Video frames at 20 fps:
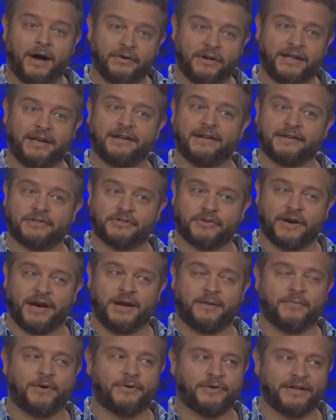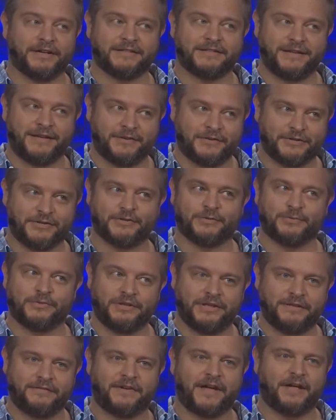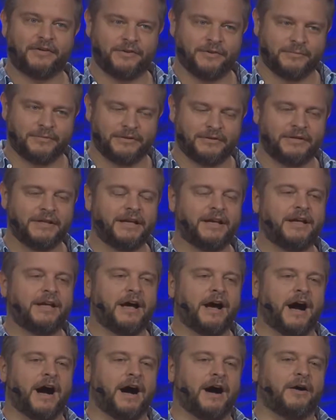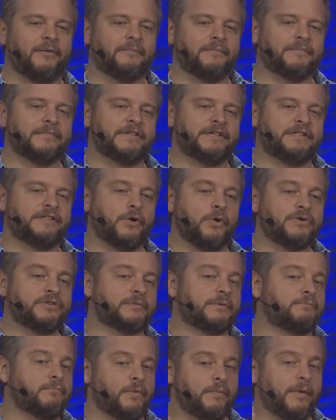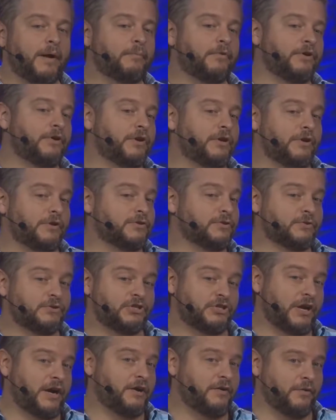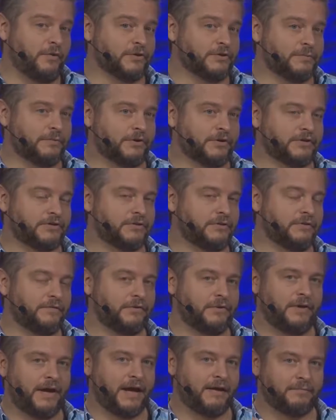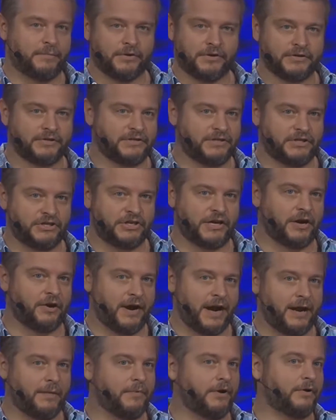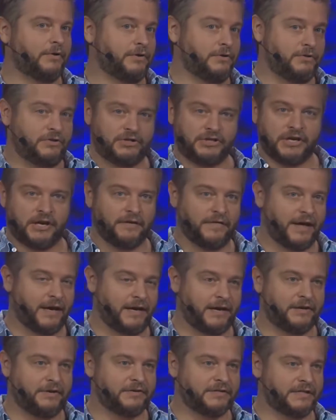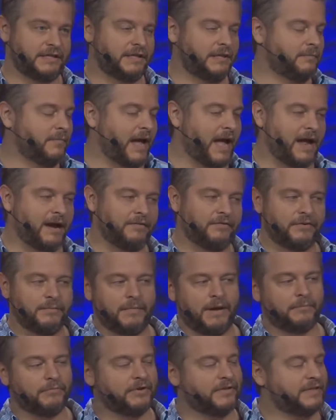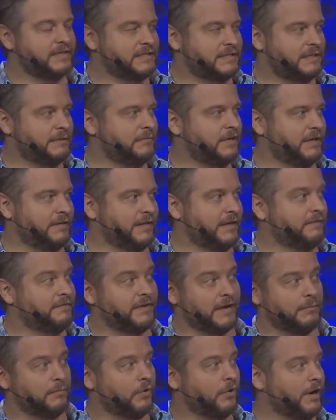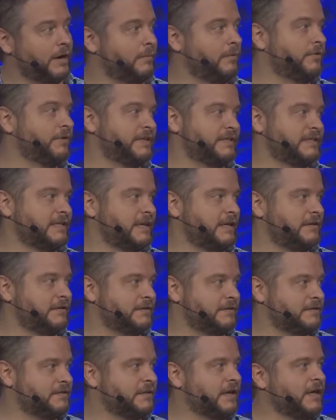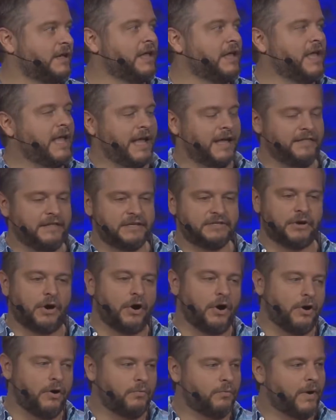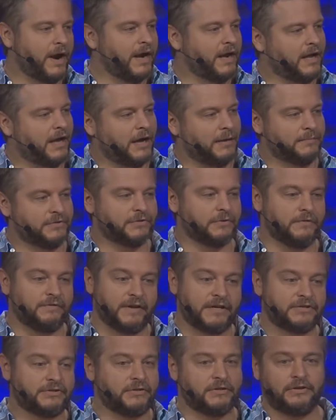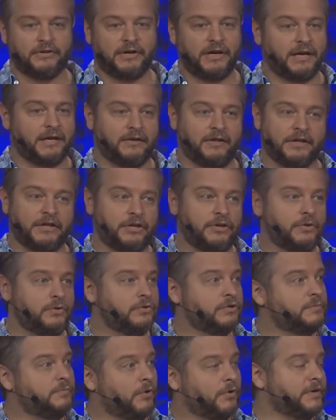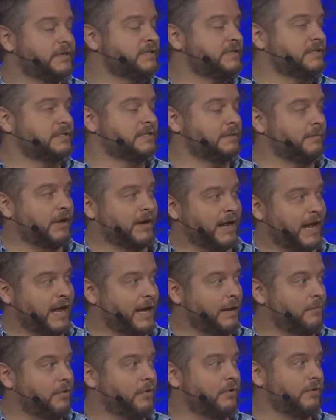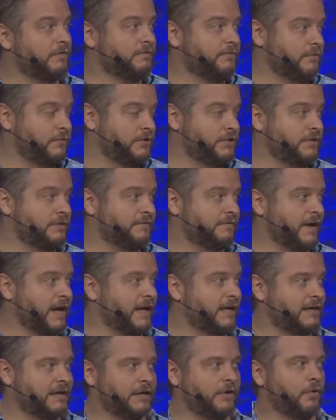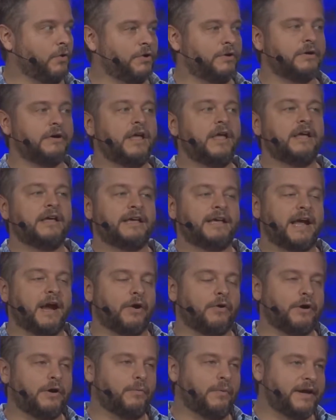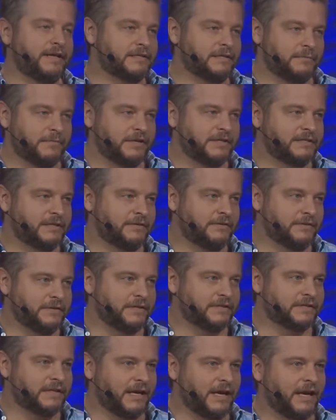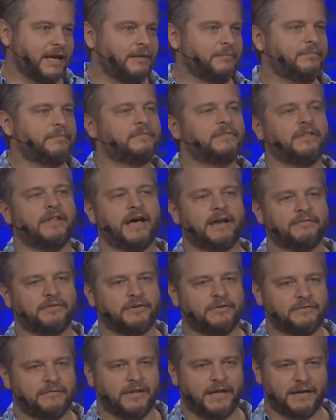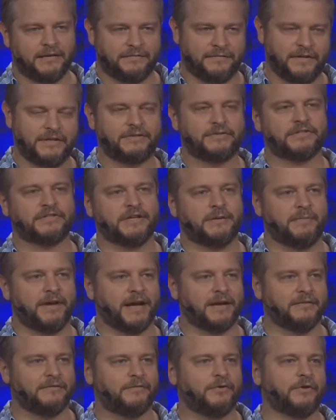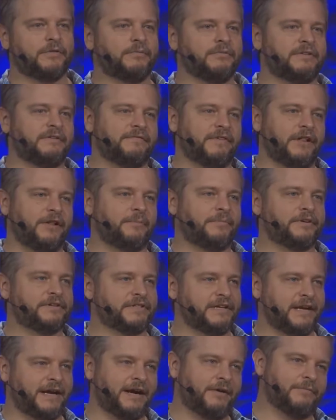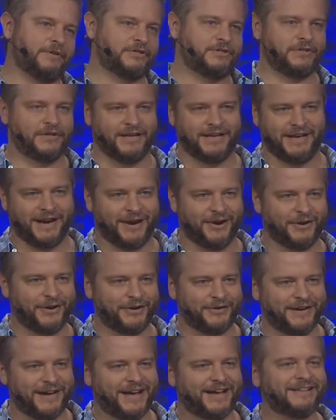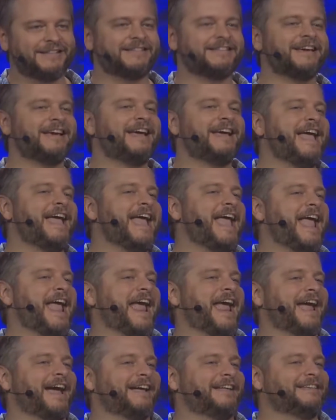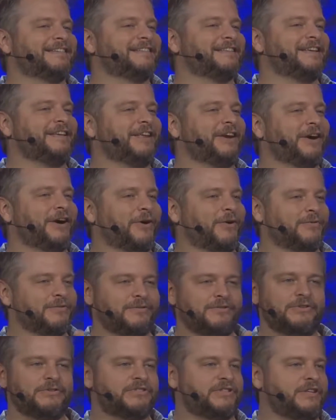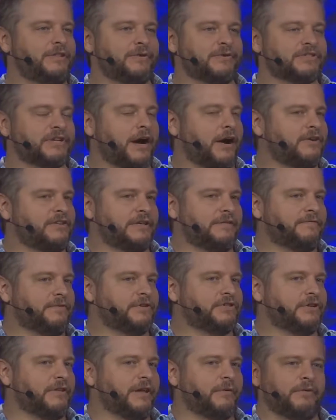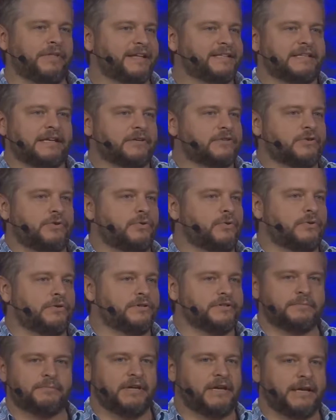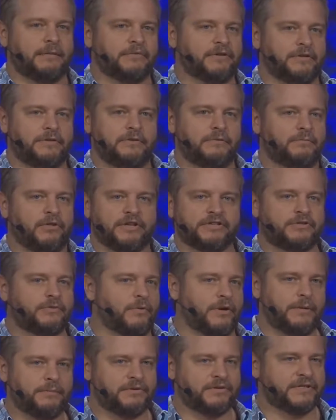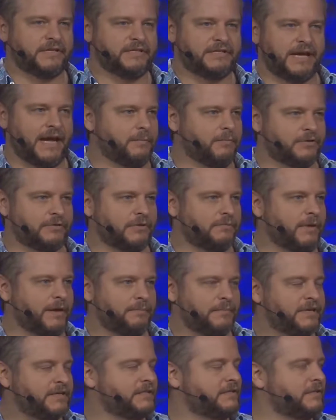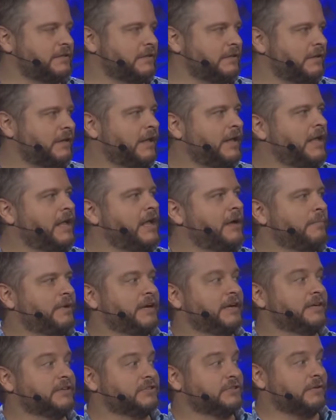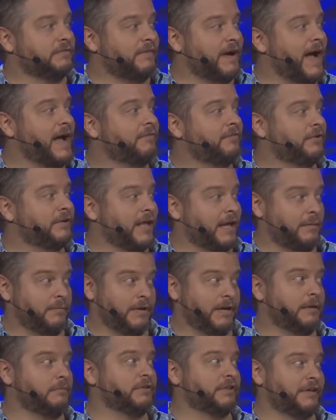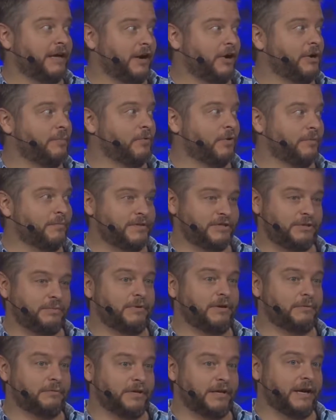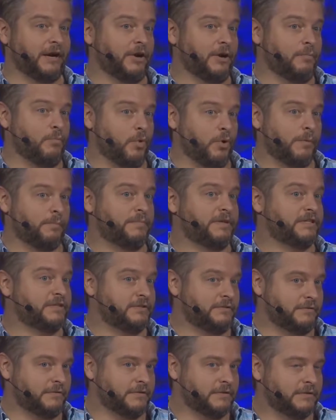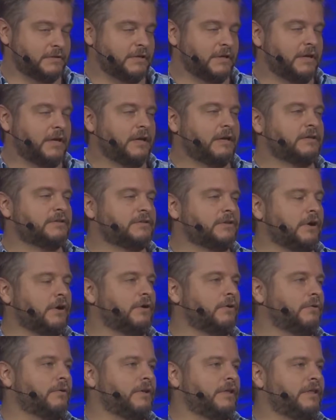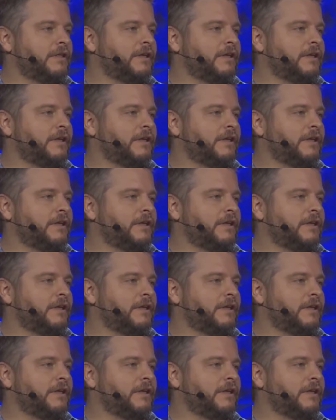getting extra ammo in containers is really valuable. And those, remember, you can also share those perks. So if you have perks to share ammo and you share that on your team, every member of the team can then find more ammo in containers. And these all rank up. So eventually you're getting like huge bonuses in the amount of ammo or food you're finding, or your carry weight's a big deal in this game. A lot of interesting back and forth with developers on how much you can carry or not. And you see those cards at first, you're like, well, that's not as cool as being able to do plus 20% damage with my pistol. But in a survival game, being able to carry more means you'll be able to carry more pistols. So